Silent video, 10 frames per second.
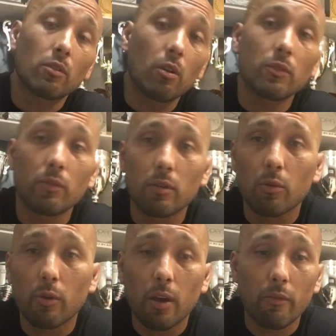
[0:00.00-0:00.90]
CrossFit
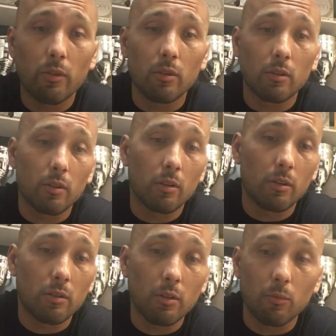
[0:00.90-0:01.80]
that we have in
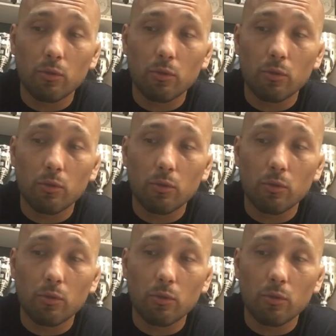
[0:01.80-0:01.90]
the gym.